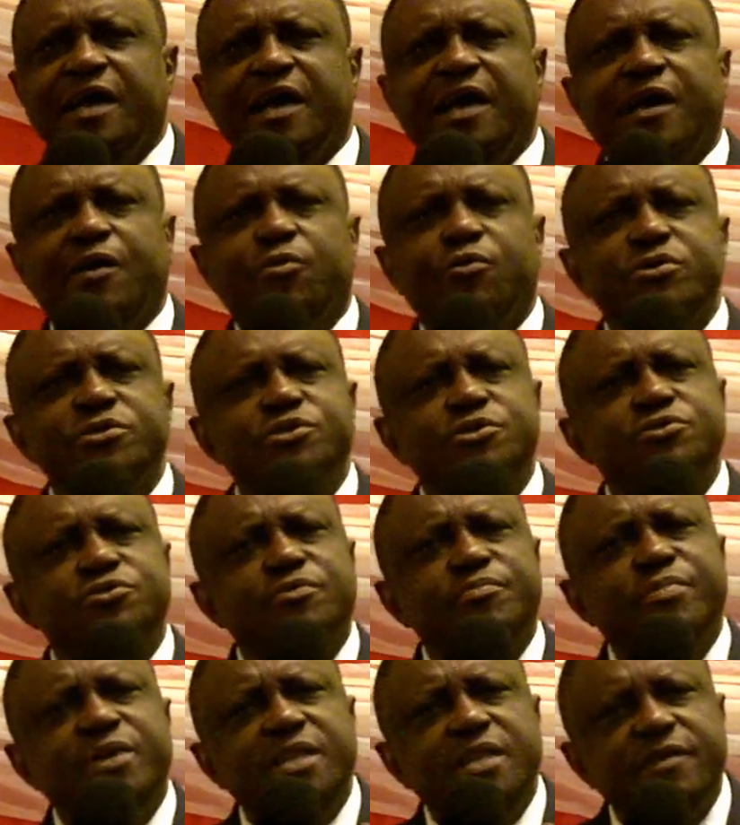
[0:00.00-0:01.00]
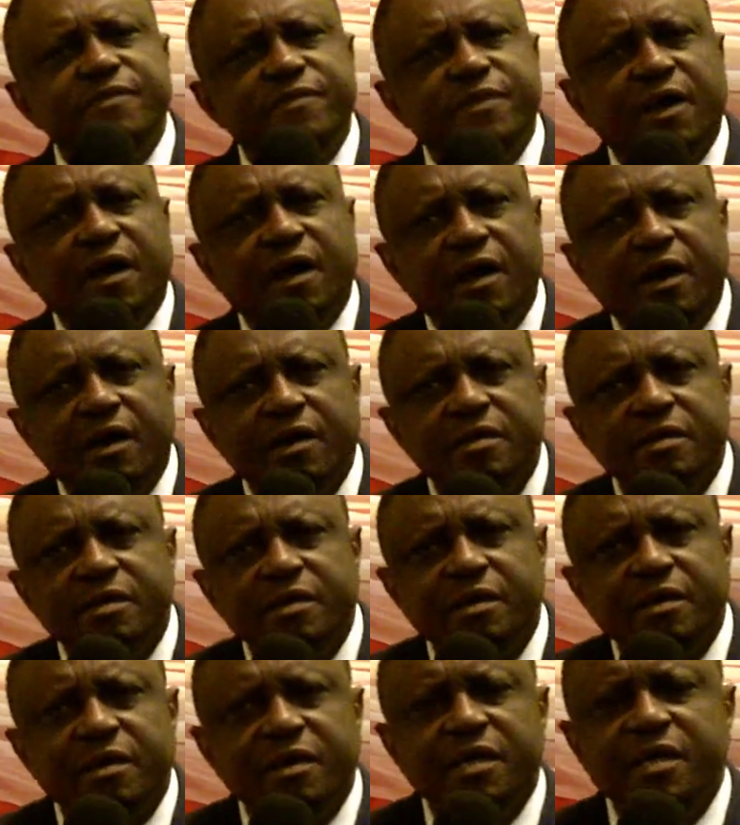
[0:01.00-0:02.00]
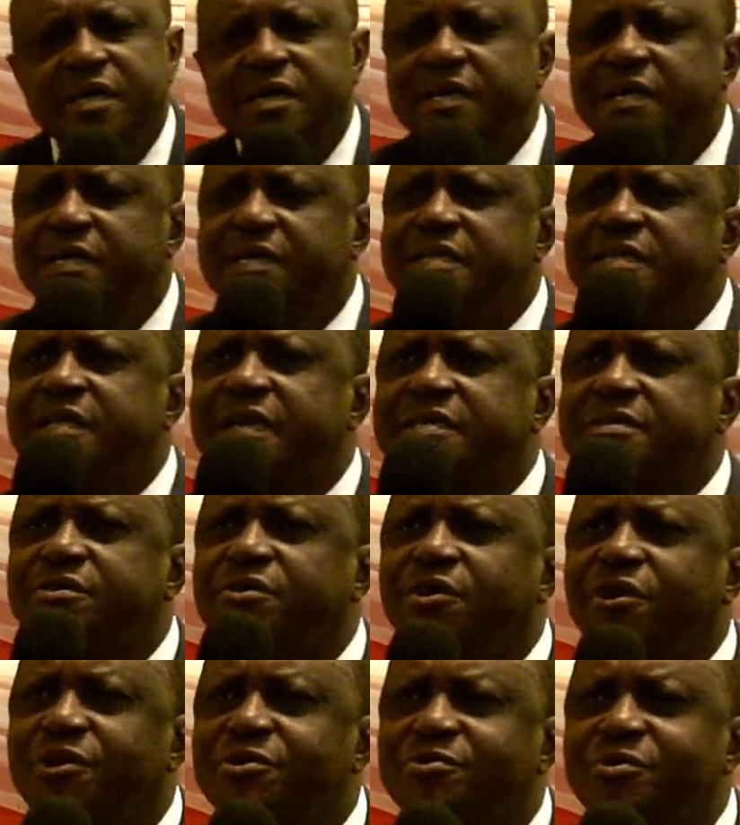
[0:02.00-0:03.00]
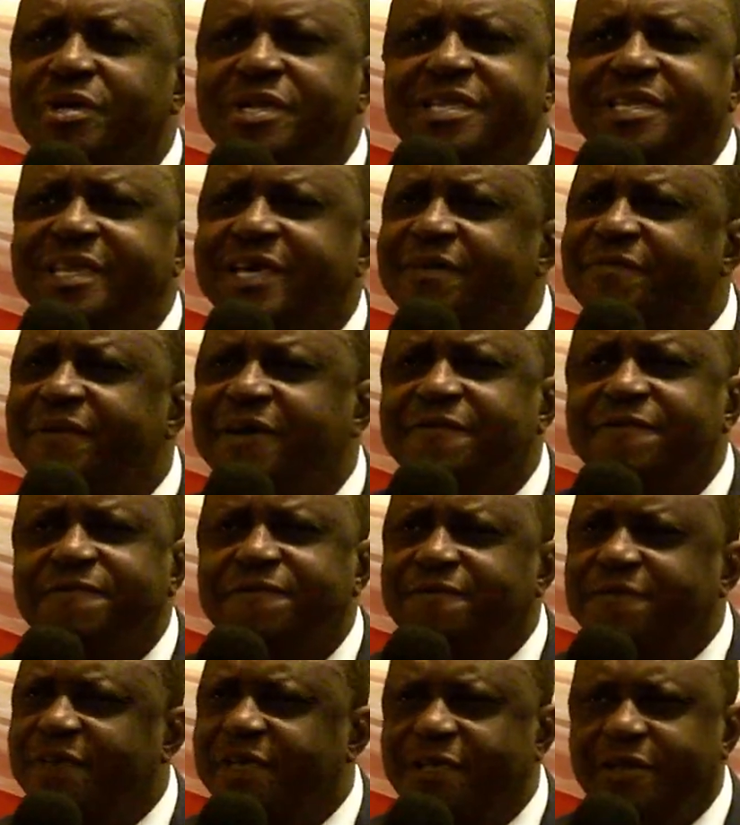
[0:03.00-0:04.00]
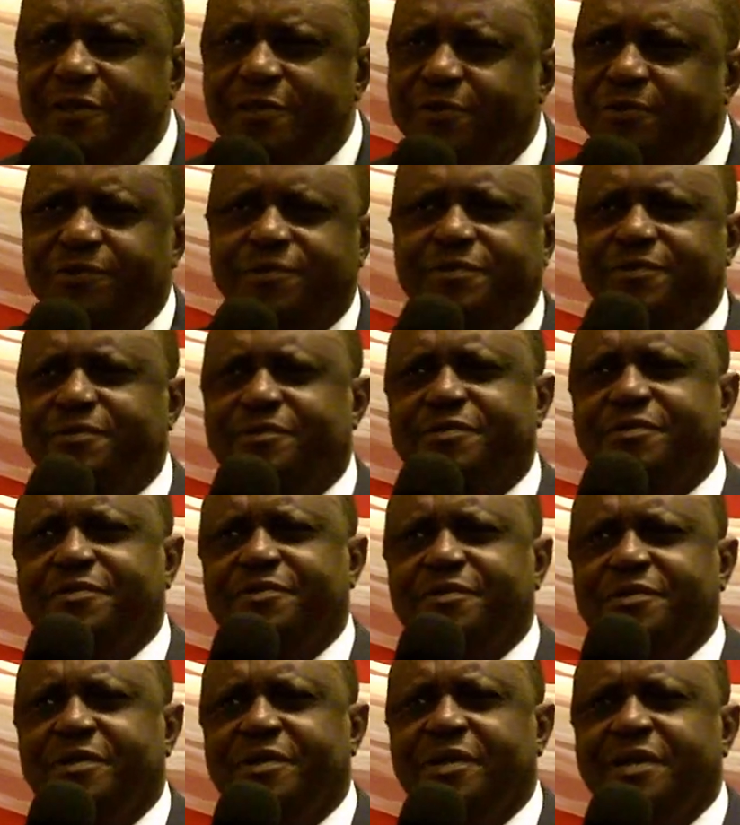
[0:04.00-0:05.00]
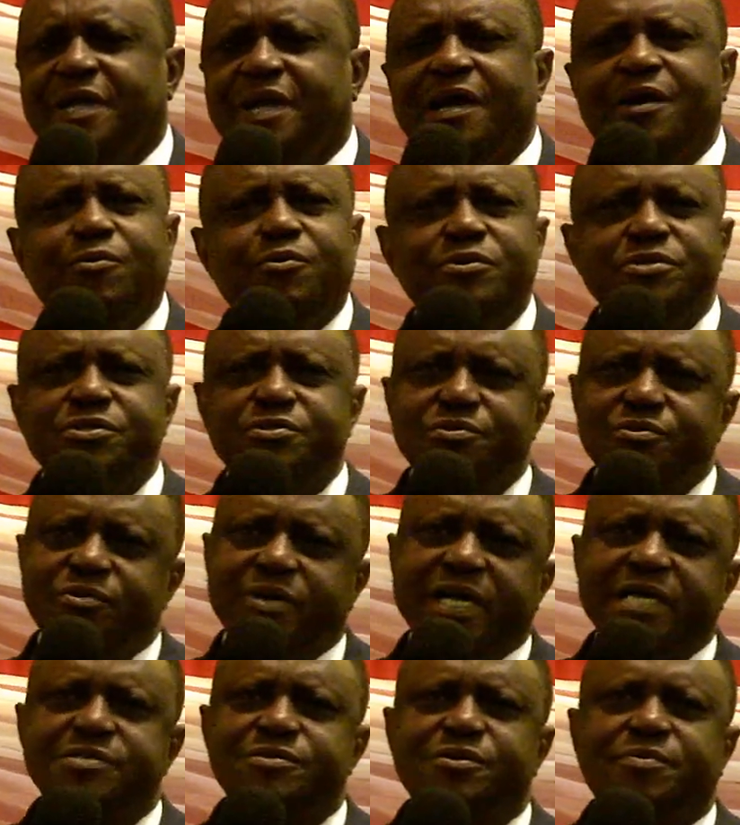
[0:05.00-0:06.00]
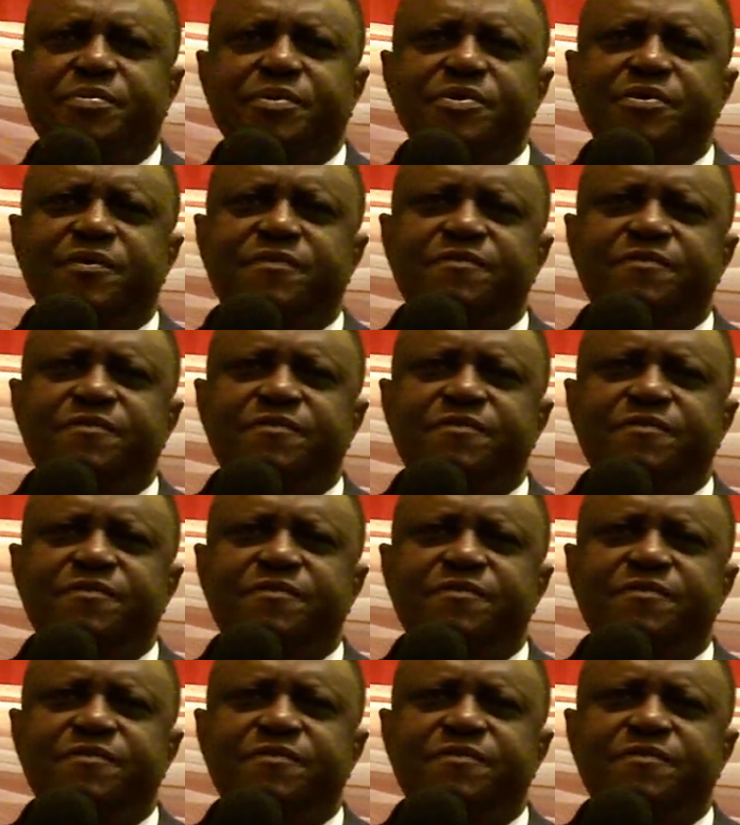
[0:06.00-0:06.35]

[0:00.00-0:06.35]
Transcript: I want you to believe God, that God will never fail you. I want you to rise up on your